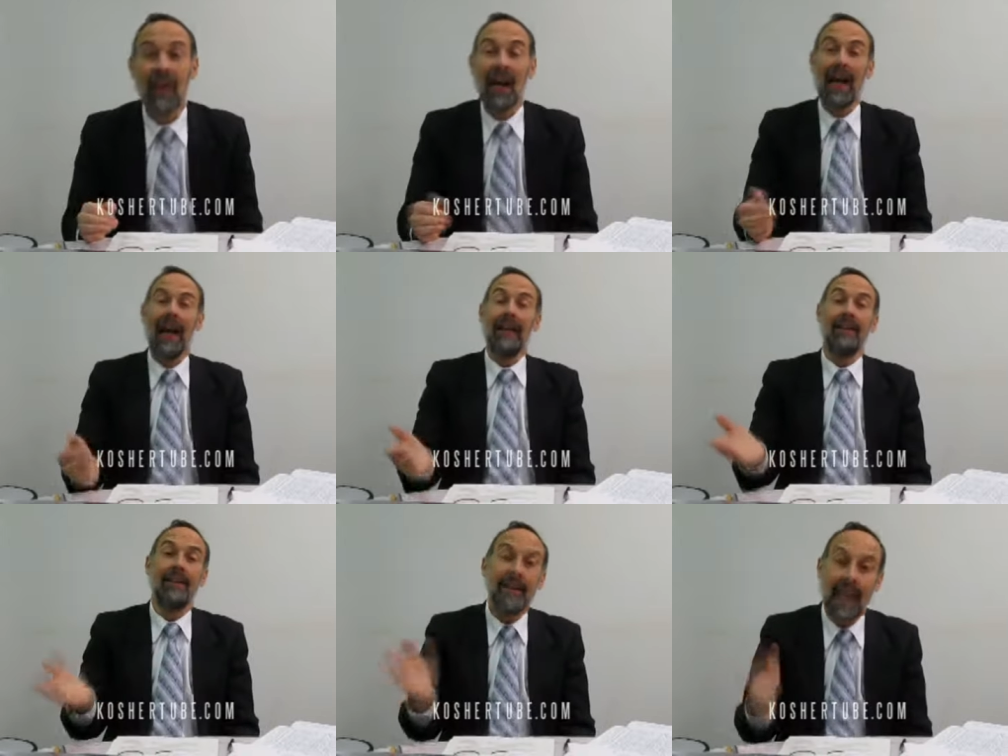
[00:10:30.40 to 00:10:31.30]

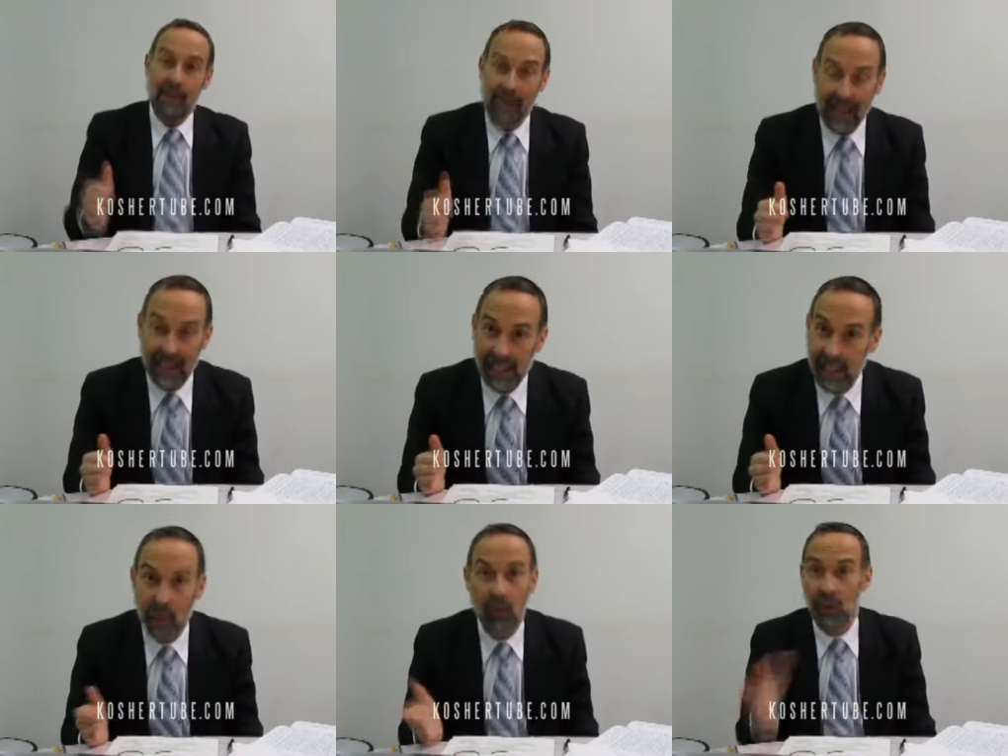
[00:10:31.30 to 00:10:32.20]
and he came back and he
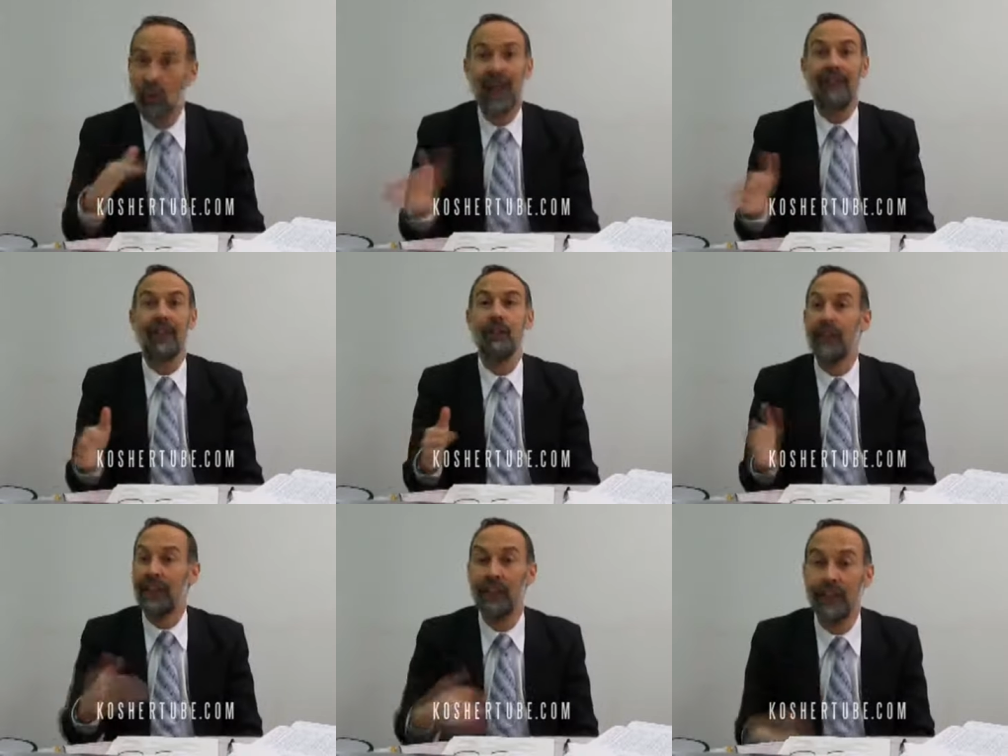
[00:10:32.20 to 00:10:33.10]
said, well, we'll have to
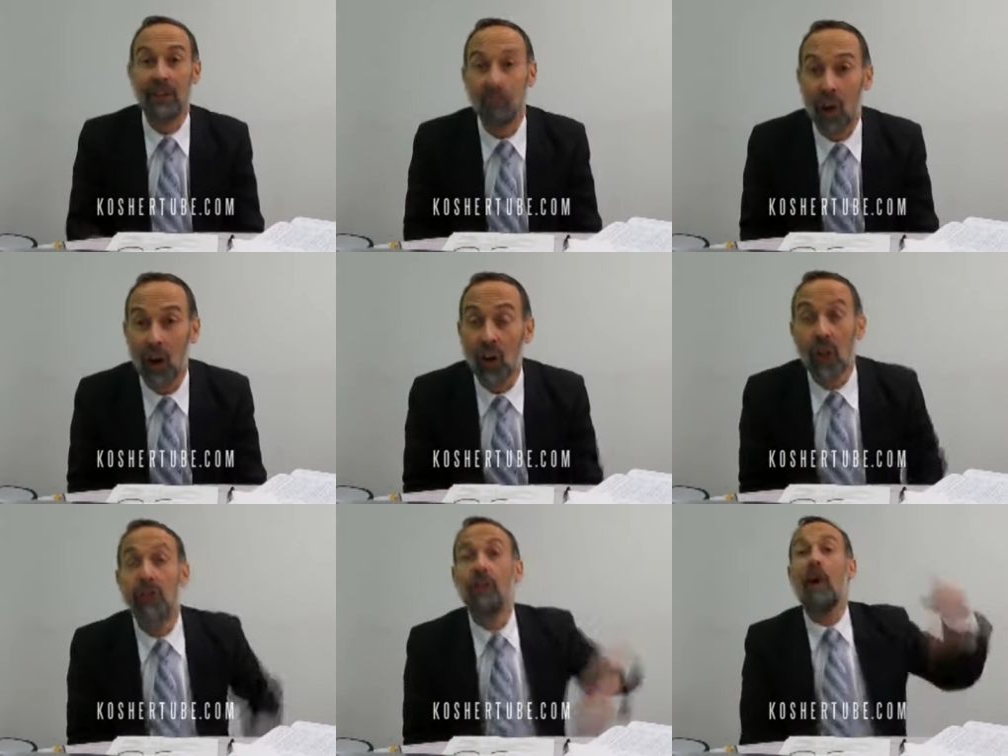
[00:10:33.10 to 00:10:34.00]
reconvene tomorrow.
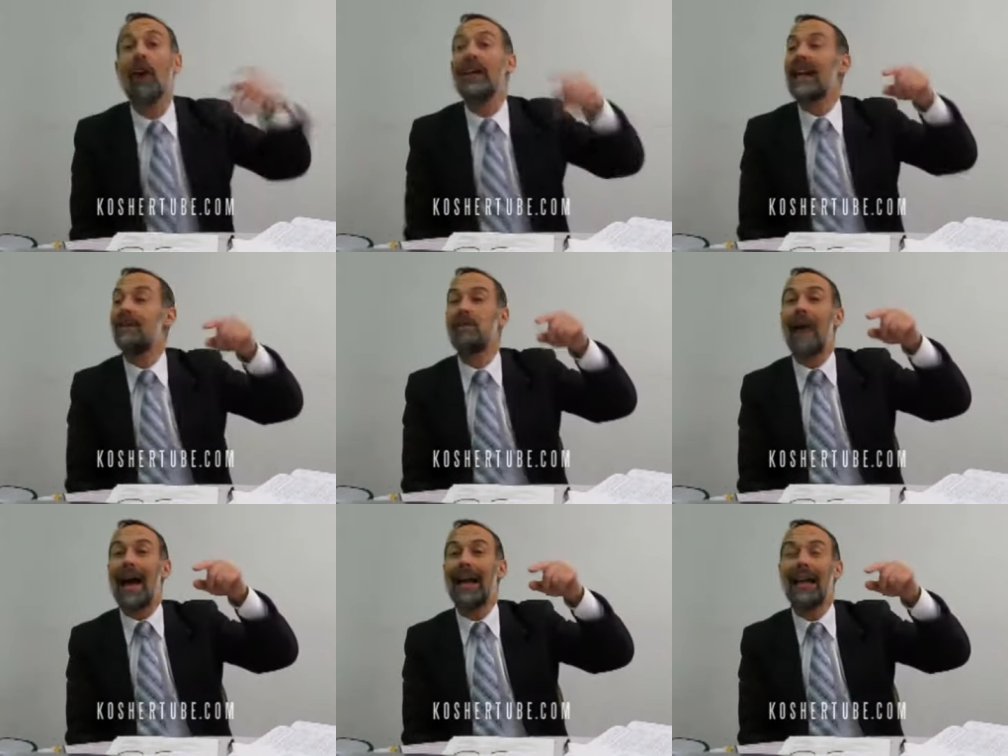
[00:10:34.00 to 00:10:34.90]
Tomorrow he comes
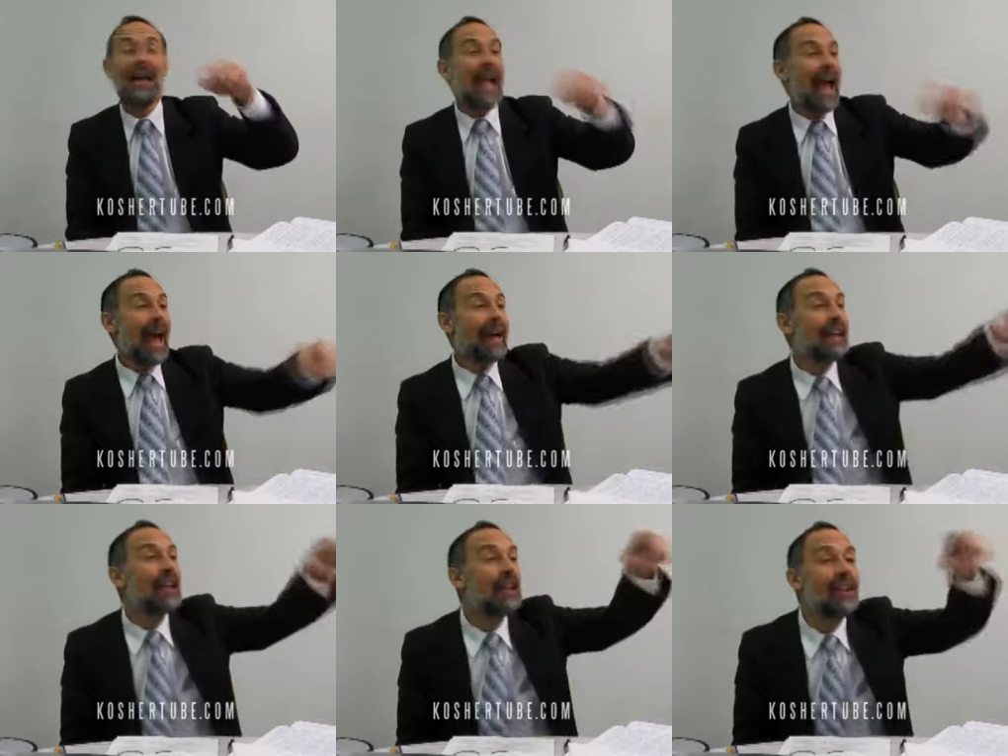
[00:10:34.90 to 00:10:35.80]
back, and he
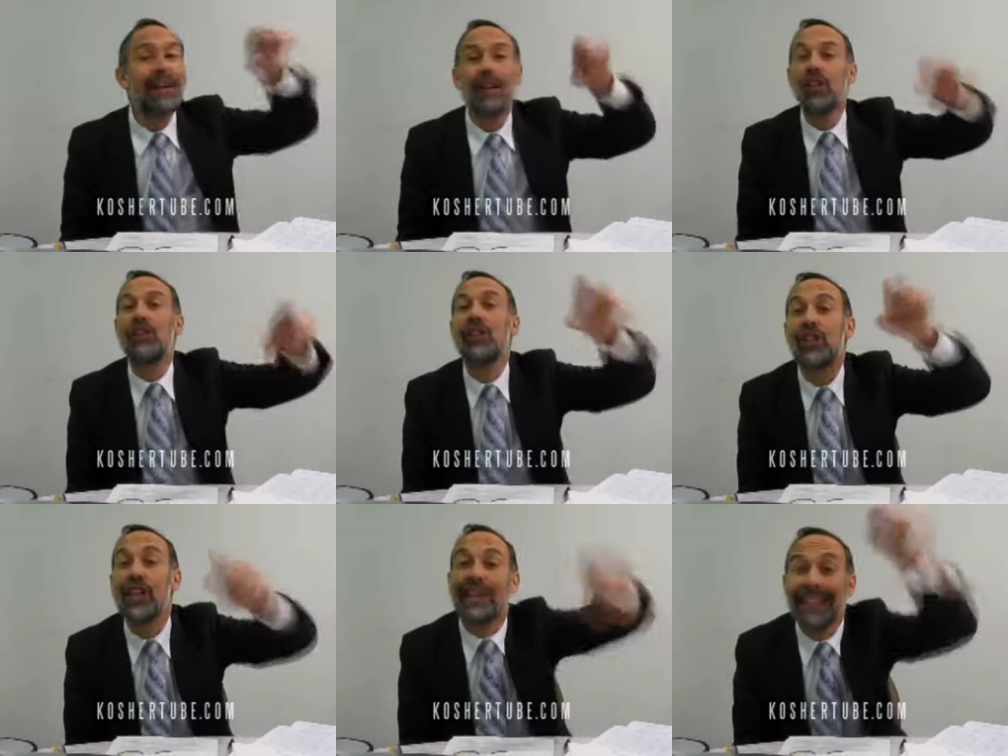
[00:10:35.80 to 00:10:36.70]
continues the
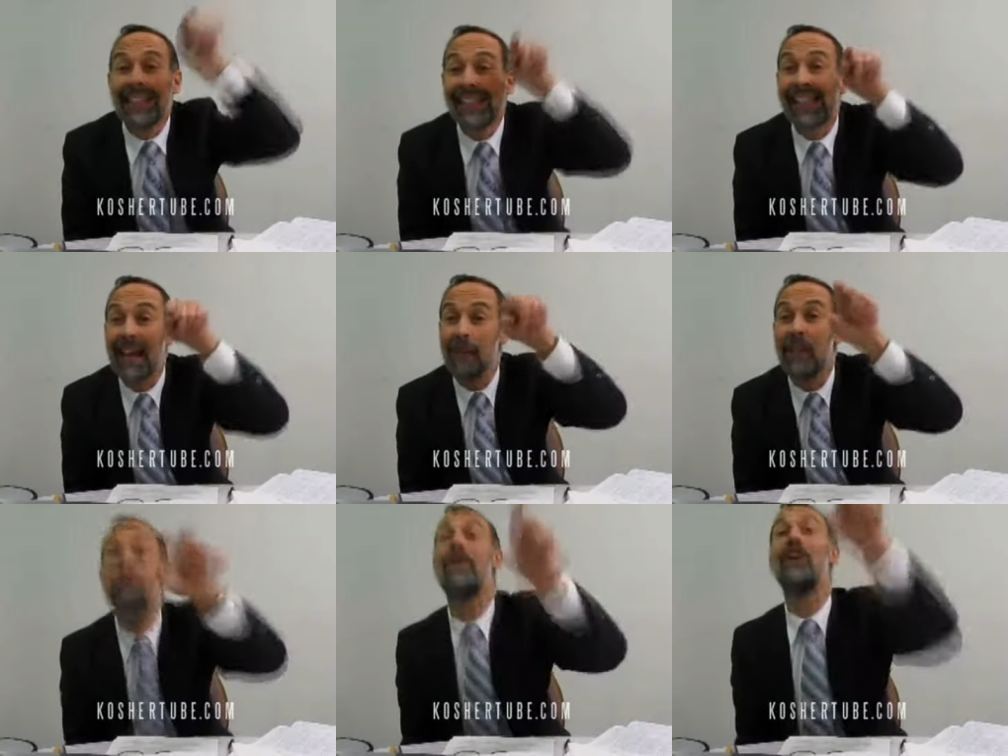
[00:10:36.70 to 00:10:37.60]
Shia in the same,
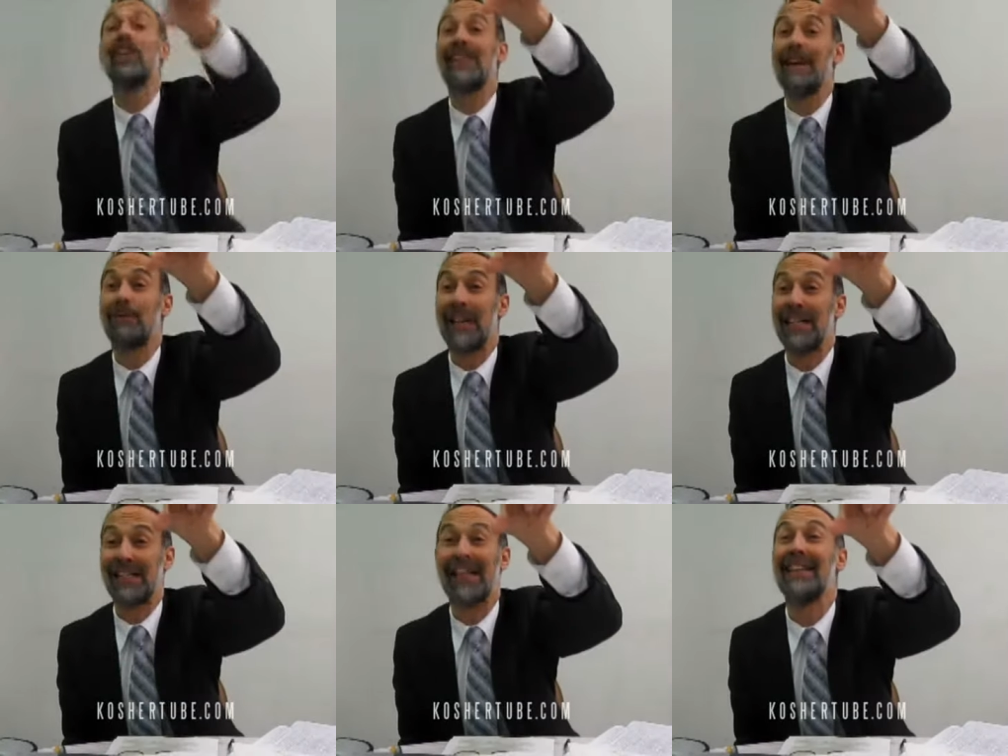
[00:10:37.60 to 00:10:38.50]
in the middle of the same
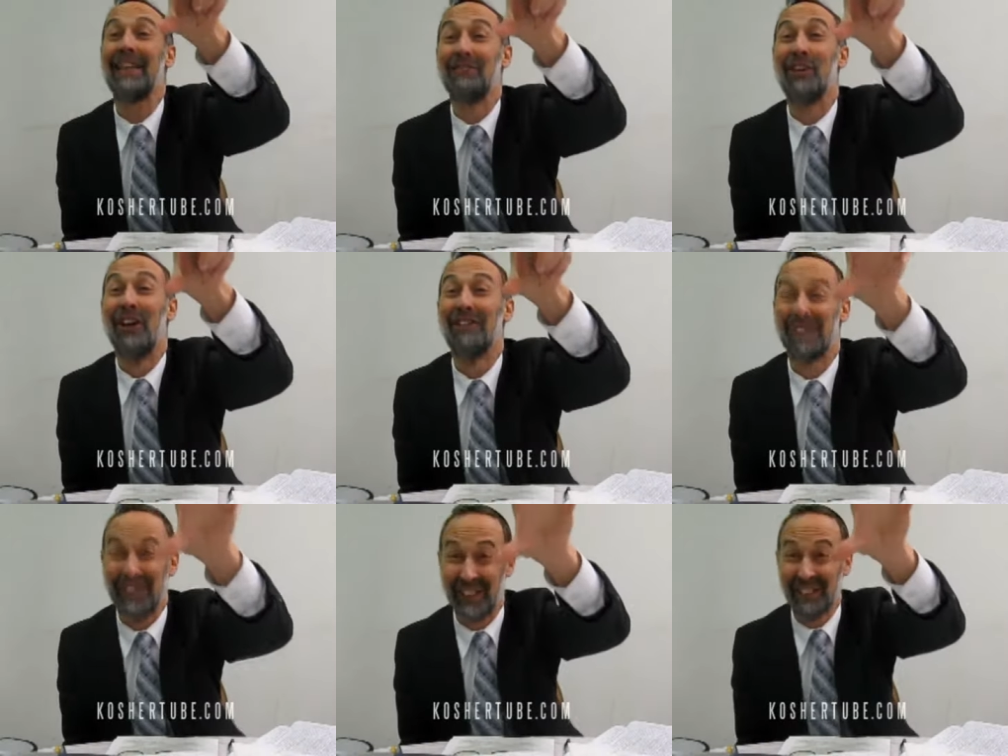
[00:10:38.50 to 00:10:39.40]
sentence that he left off.
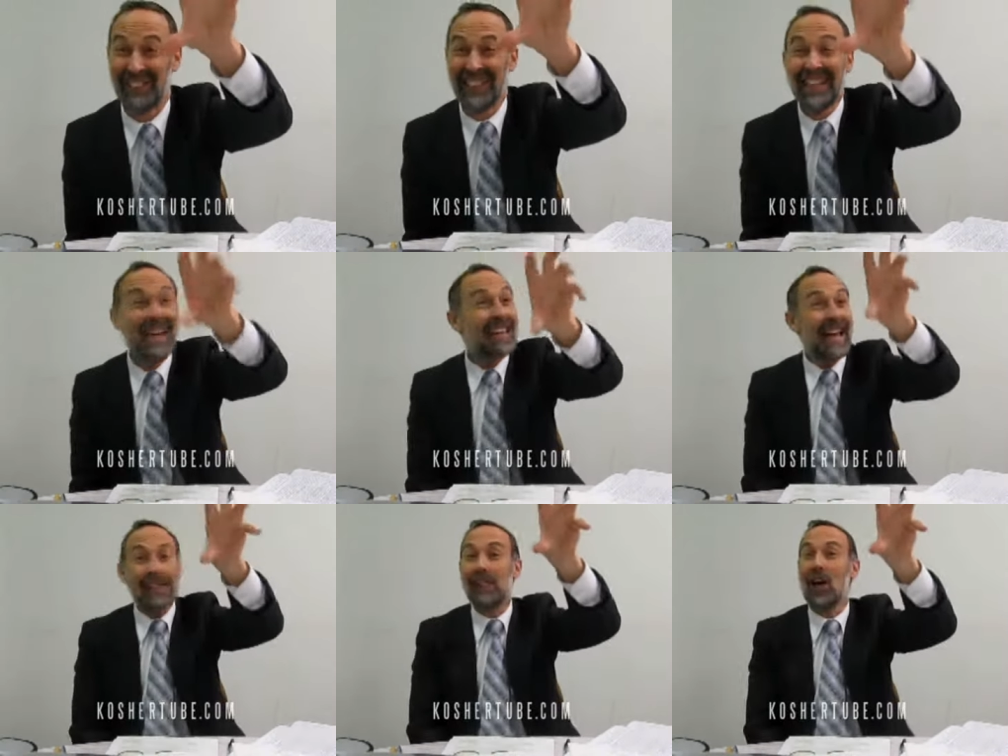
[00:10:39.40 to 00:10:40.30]
You know what I mean?
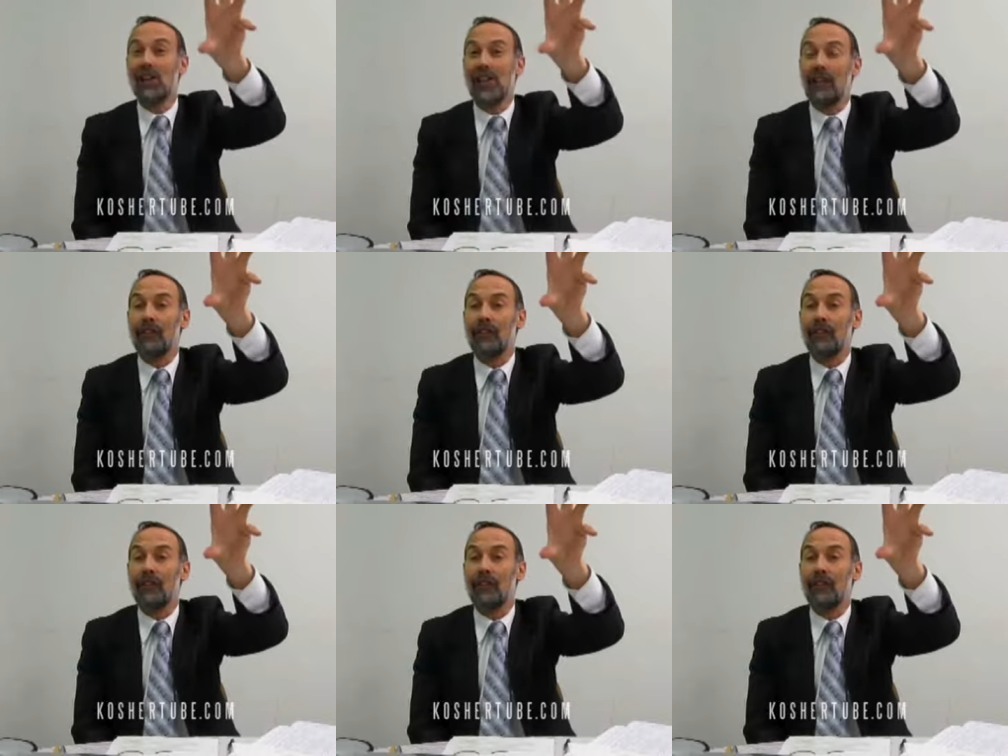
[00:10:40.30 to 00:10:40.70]
That's Yosef.